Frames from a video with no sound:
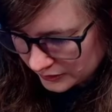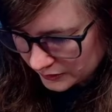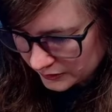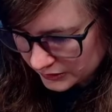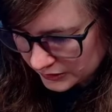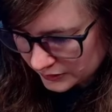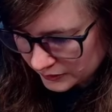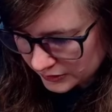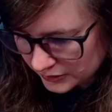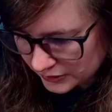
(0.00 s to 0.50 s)

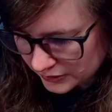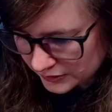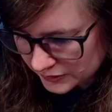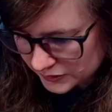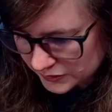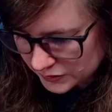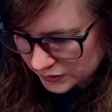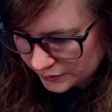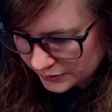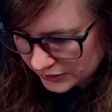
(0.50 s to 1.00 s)
our
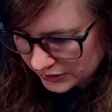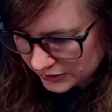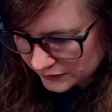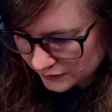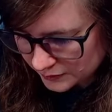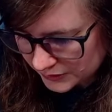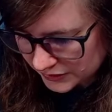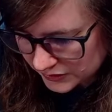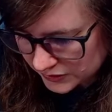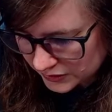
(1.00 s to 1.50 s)
stupid
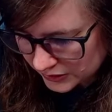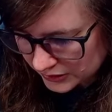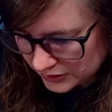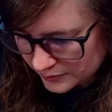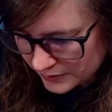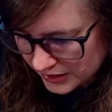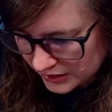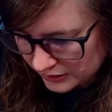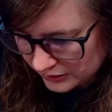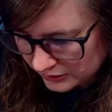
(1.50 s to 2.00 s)
government's trying to
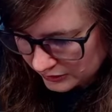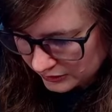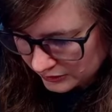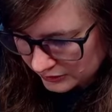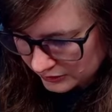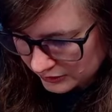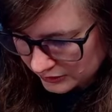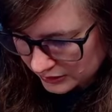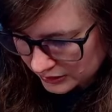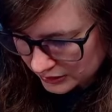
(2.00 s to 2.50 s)
ban it,
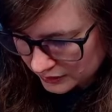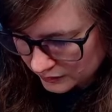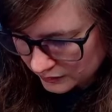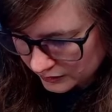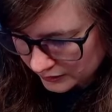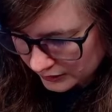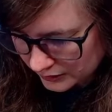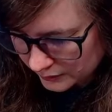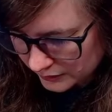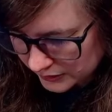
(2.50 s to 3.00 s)
how all
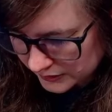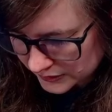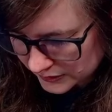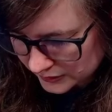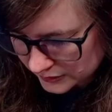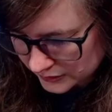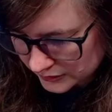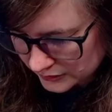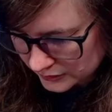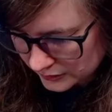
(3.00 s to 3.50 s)
that works out
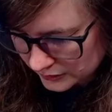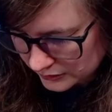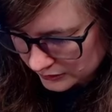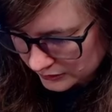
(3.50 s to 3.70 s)
too.